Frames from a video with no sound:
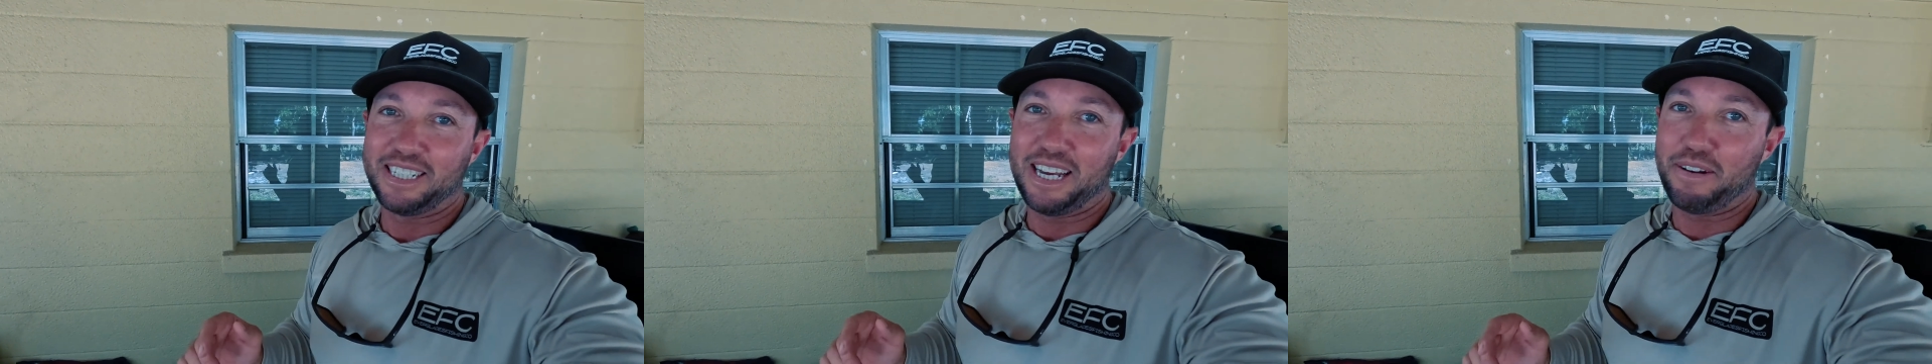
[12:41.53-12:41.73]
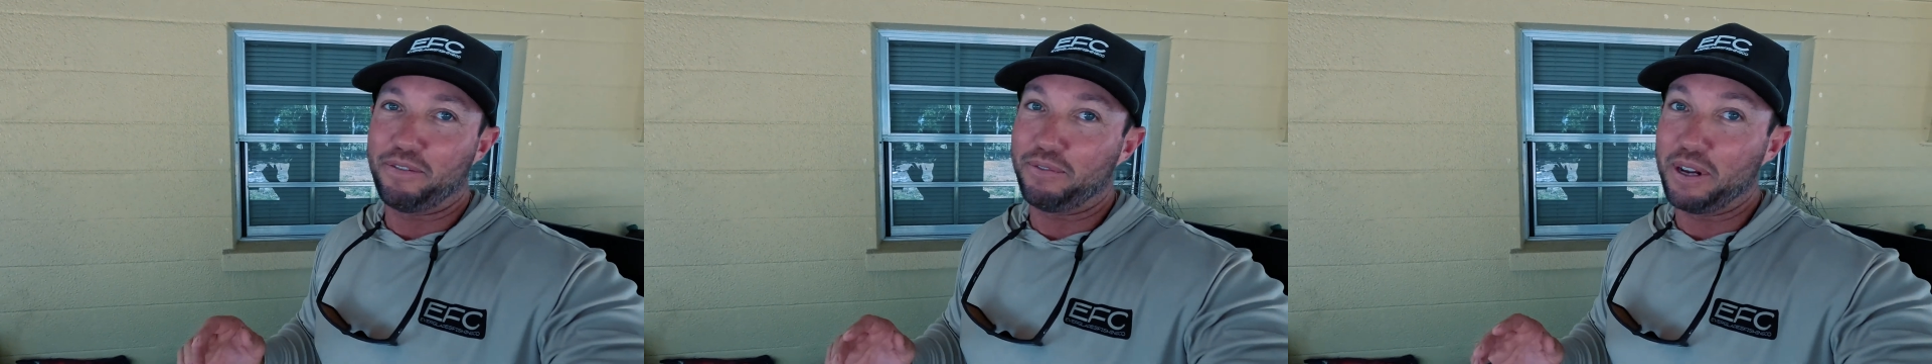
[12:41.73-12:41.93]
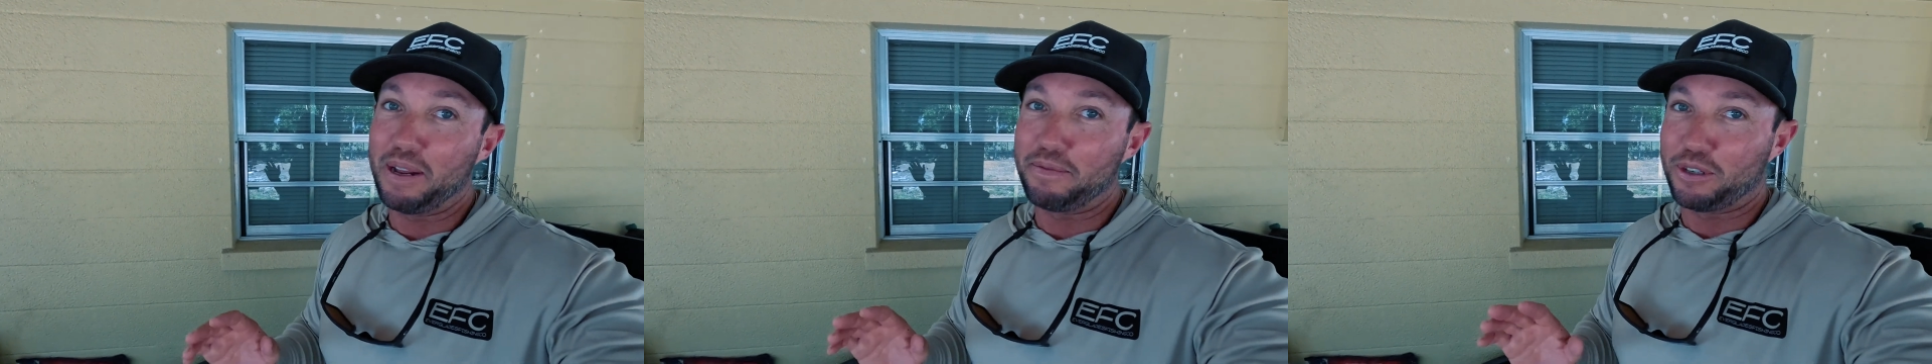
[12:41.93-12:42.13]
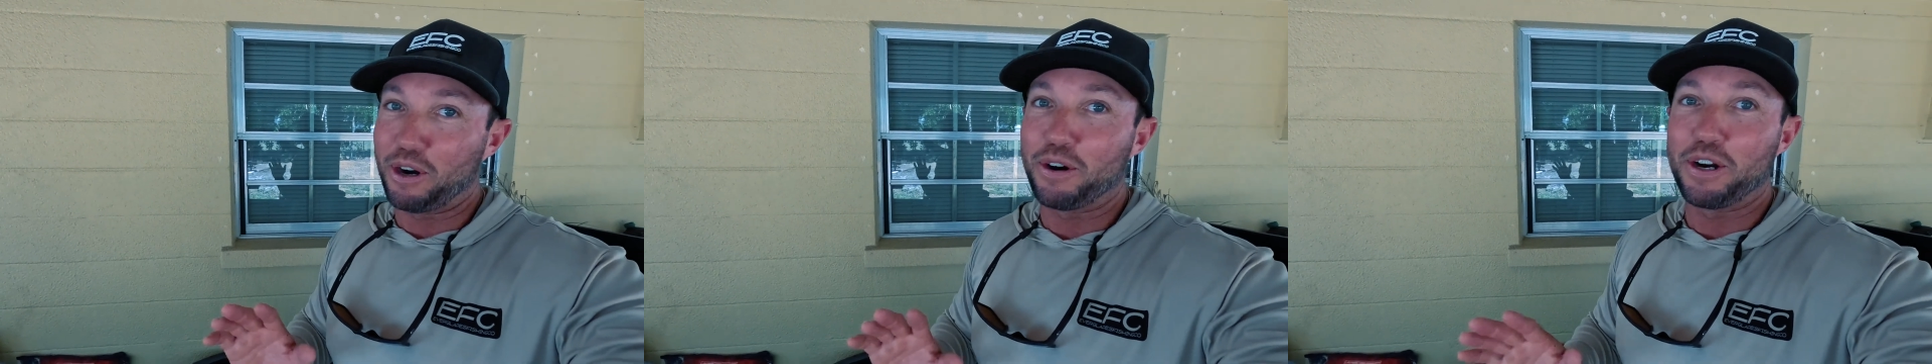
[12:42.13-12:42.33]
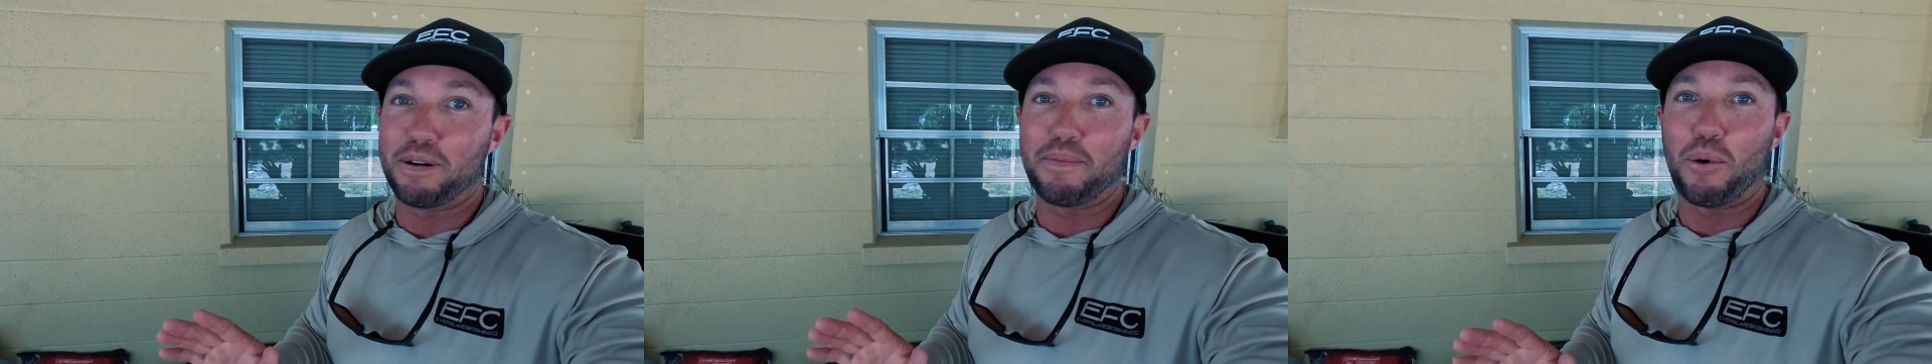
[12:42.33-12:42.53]
It
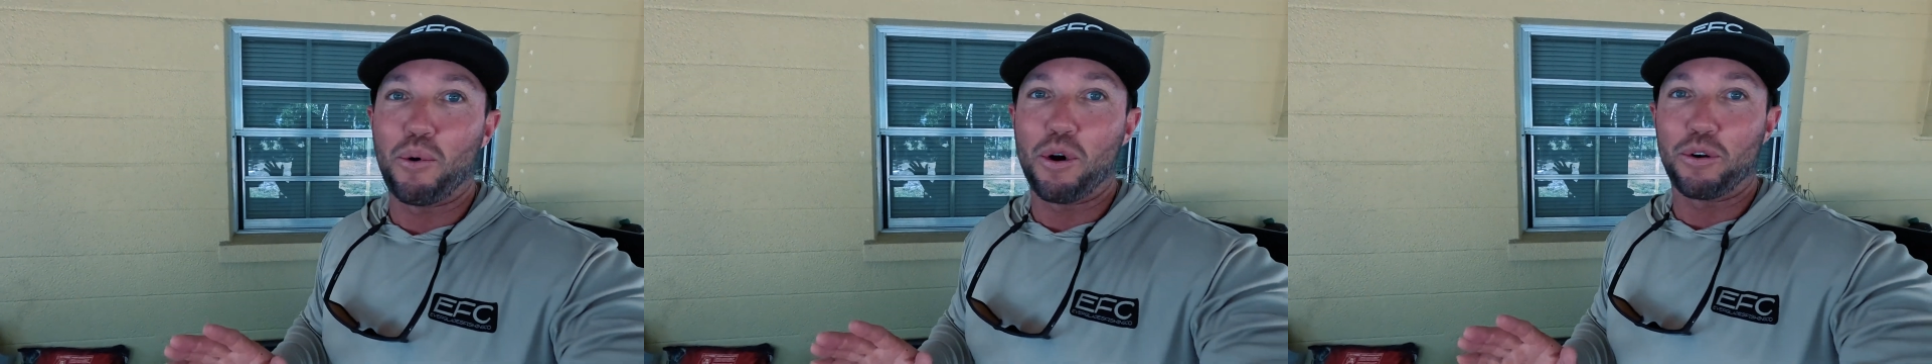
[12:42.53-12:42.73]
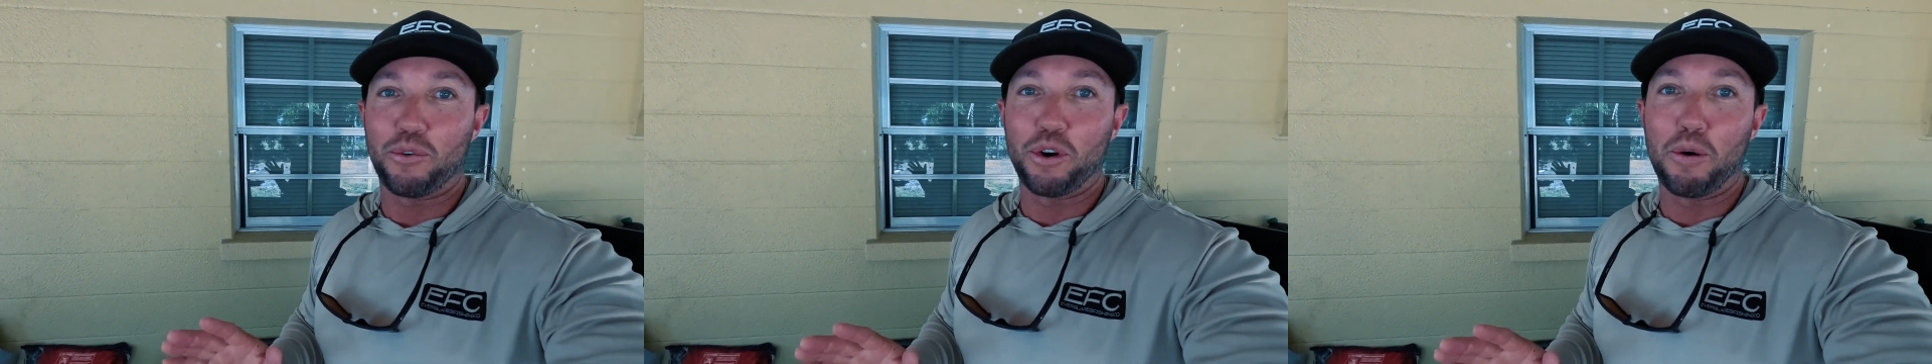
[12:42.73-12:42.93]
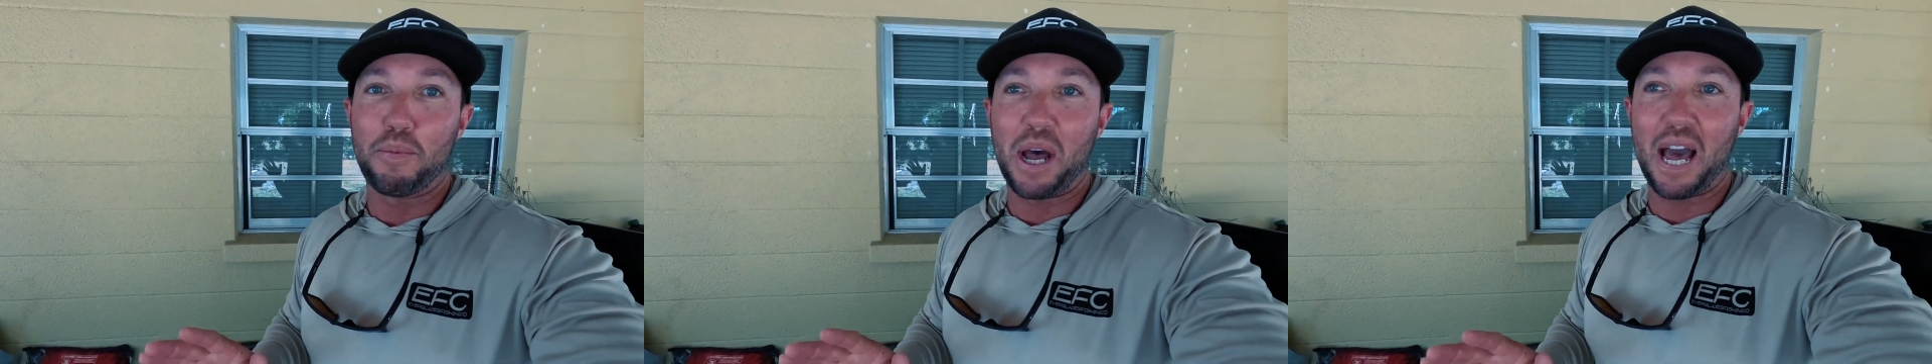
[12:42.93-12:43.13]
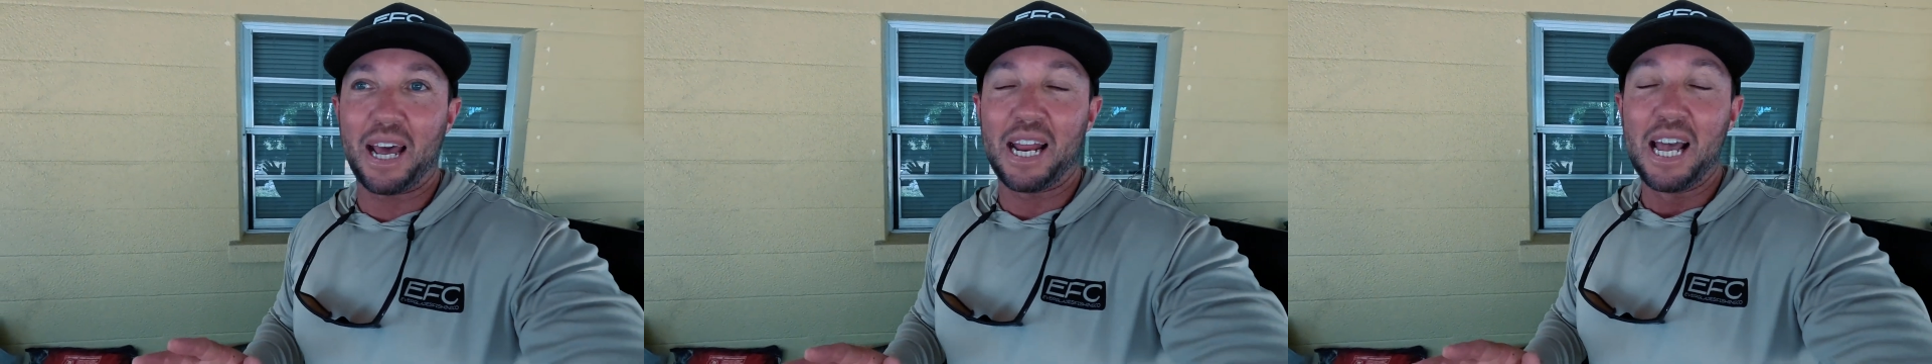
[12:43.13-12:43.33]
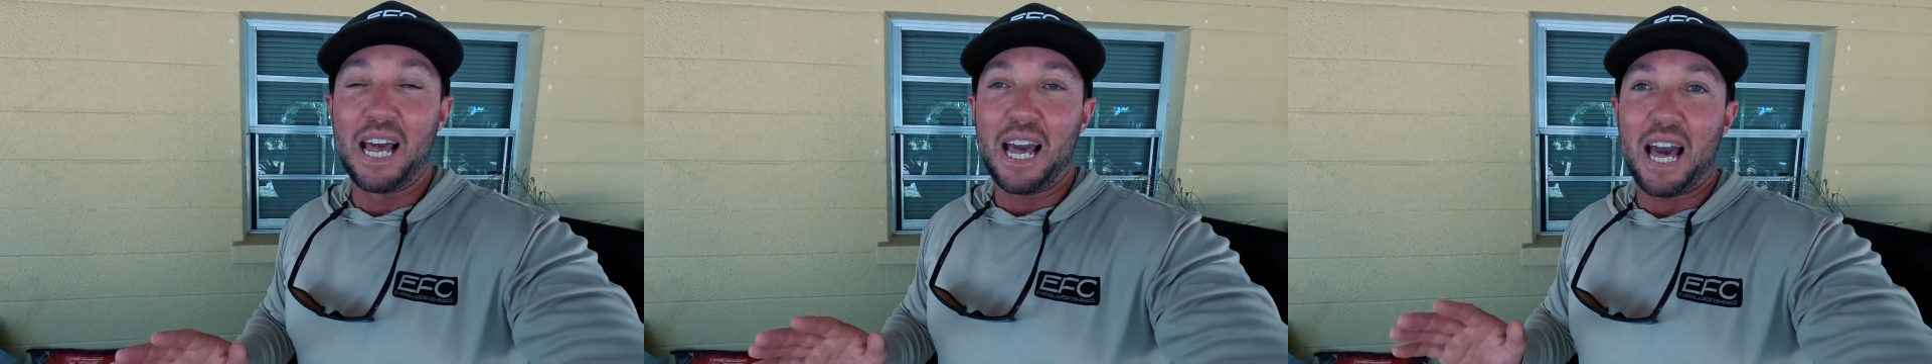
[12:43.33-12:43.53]
dirtied up my water real
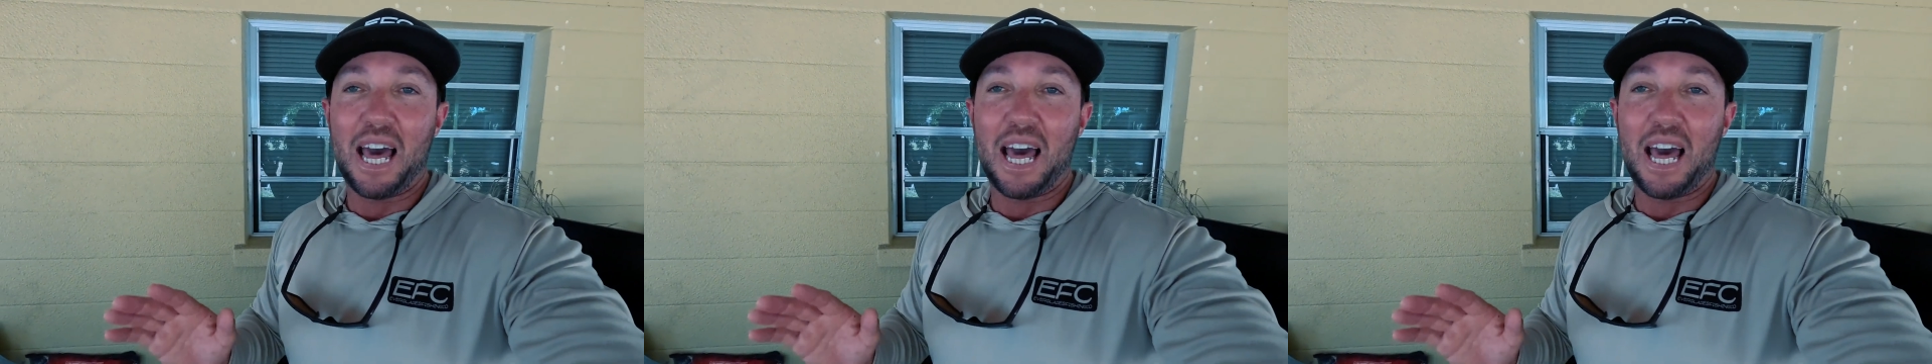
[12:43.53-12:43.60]
bad,